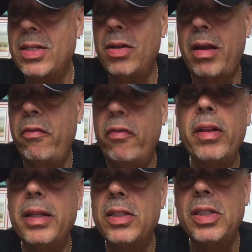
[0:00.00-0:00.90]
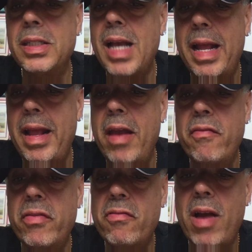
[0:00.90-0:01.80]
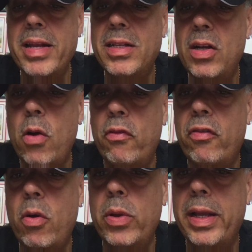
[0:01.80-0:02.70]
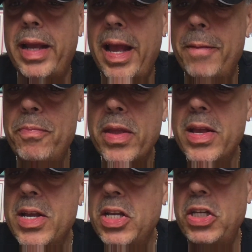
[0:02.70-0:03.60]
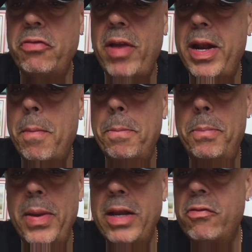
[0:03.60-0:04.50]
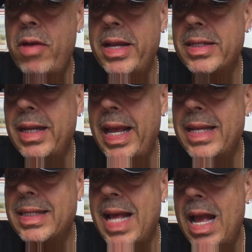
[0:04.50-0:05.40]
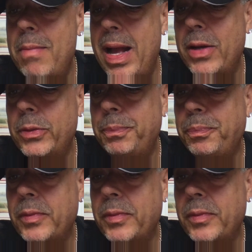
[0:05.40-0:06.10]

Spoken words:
looking filly. She's got every right to go forward again. She ran a big race last time out.